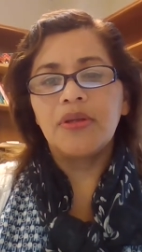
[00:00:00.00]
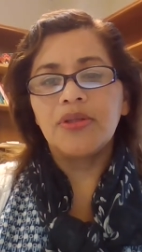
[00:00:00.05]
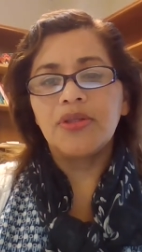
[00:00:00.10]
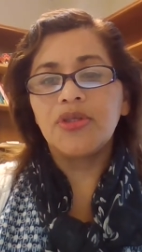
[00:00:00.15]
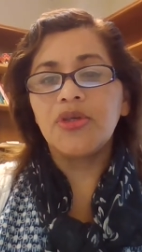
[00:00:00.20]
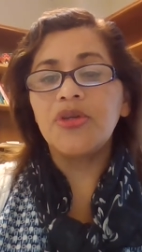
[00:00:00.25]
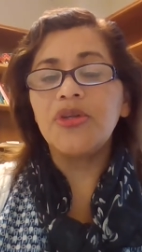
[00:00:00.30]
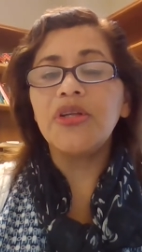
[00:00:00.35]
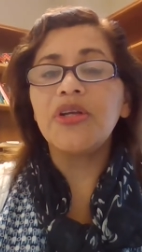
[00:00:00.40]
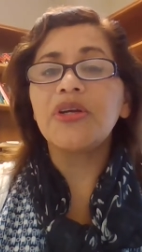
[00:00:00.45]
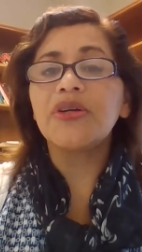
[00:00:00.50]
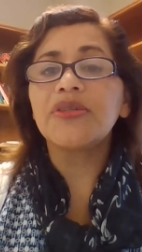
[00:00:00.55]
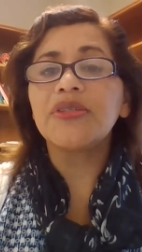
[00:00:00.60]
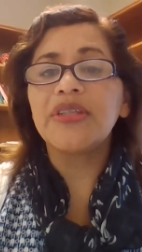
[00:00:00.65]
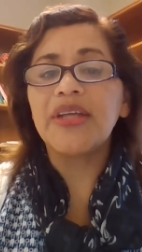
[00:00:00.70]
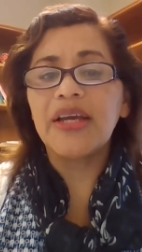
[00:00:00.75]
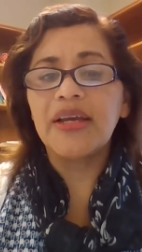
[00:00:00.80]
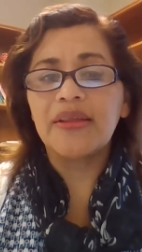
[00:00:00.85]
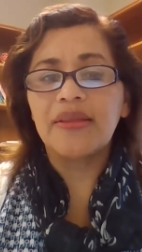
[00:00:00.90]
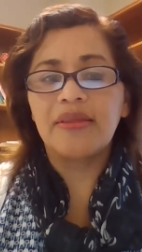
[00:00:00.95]
to near
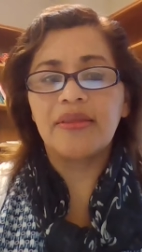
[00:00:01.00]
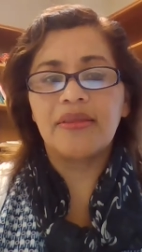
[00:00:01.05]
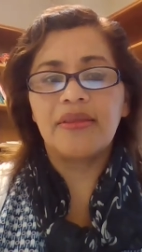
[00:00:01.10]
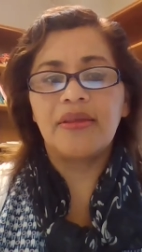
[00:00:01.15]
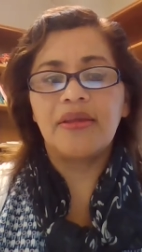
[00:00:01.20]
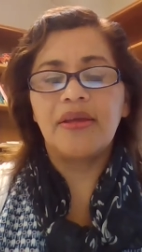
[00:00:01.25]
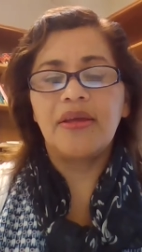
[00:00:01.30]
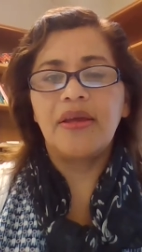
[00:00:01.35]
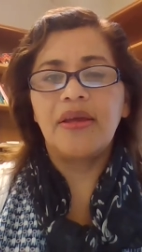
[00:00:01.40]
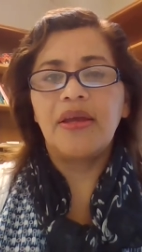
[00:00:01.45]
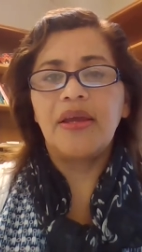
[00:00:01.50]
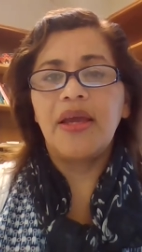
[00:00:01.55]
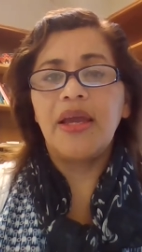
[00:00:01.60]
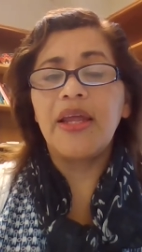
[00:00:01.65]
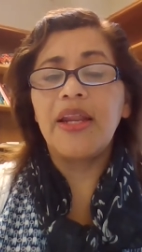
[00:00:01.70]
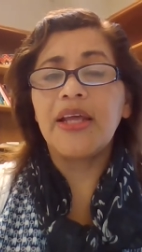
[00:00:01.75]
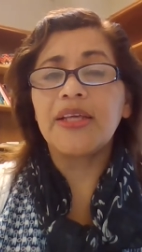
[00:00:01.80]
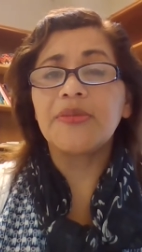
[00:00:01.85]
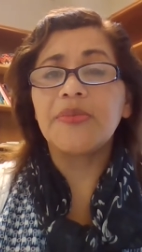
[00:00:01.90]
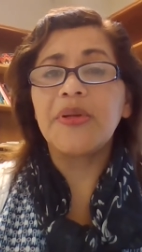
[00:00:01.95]
death
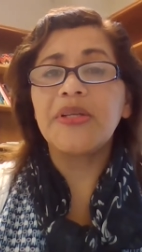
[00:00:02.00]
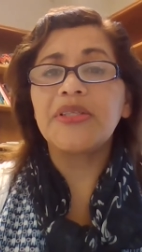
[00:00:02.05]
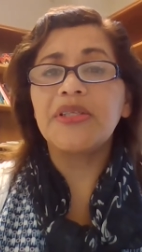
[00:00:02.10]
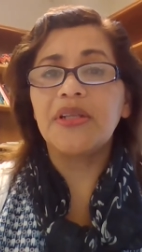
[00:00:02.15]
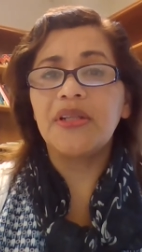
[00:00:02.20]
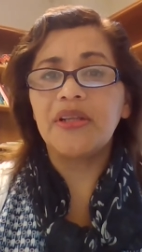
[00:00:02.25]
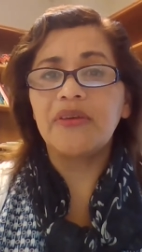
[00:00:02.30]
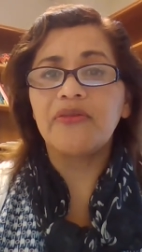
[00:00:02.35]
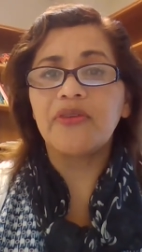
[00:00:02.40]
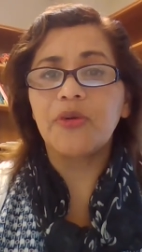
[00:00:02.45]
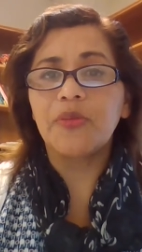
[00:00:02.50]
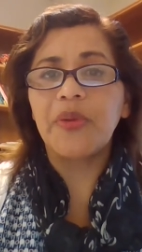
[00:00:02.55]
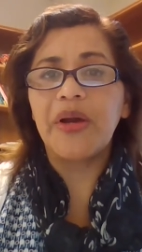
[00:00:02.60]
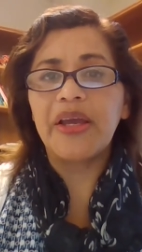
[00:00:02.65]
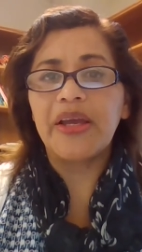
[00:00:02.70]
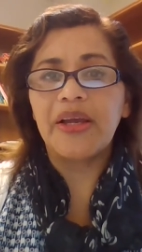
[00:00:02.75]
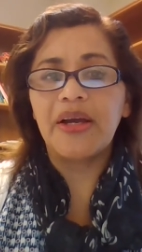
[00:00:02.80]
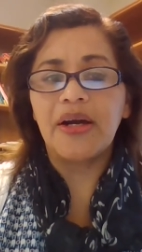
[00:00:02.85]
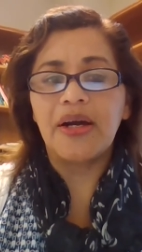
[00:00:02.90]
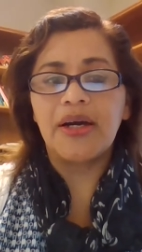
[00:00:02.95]
and has been delivered
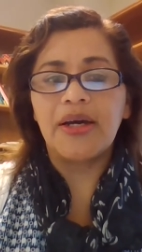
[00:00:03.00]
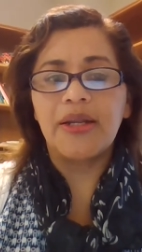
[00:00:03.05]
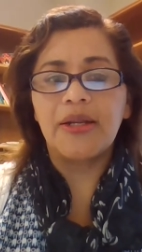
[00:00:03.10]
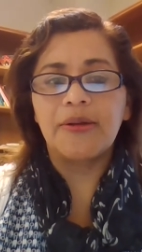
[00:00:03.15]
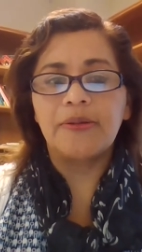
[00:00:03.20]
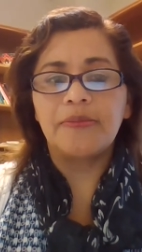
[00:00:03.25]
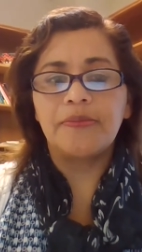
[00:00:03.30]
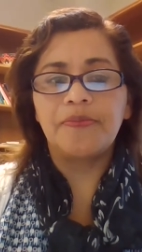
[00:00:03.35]
by God.